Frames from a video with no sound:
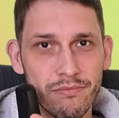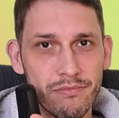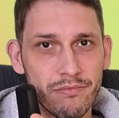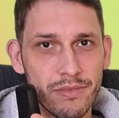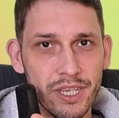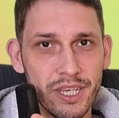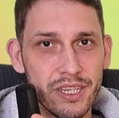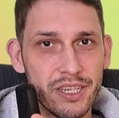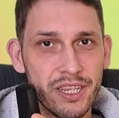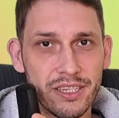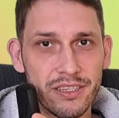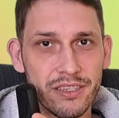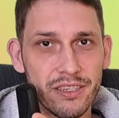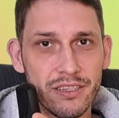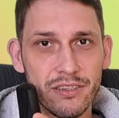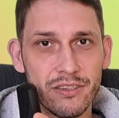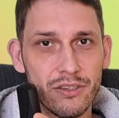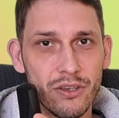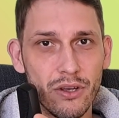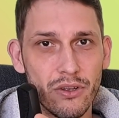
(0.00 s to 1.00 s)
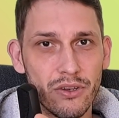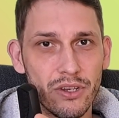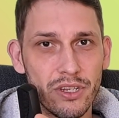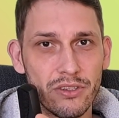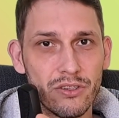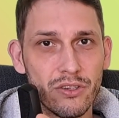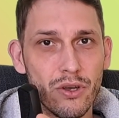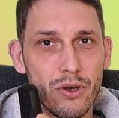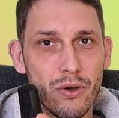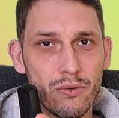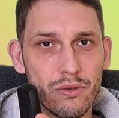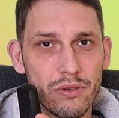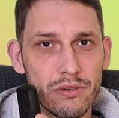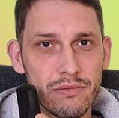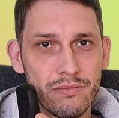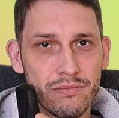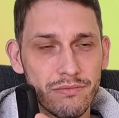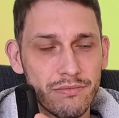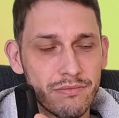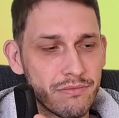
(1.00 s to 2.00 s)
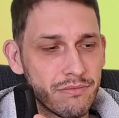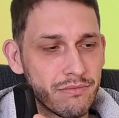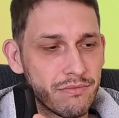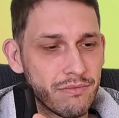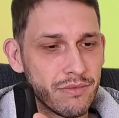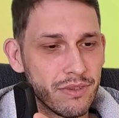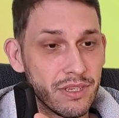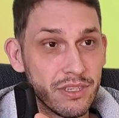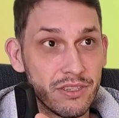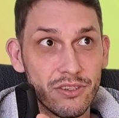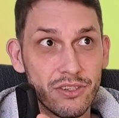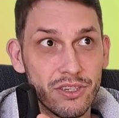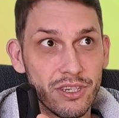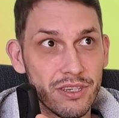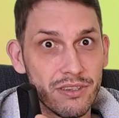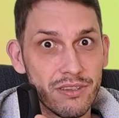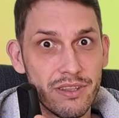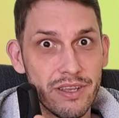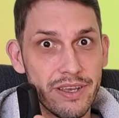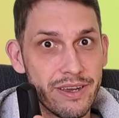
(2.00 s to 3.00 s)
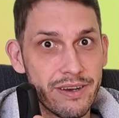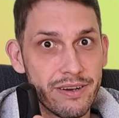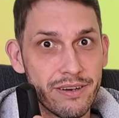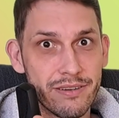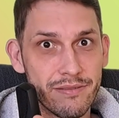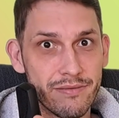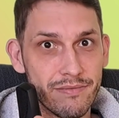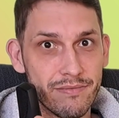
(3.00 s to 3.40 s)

it exists on its own. It's just there.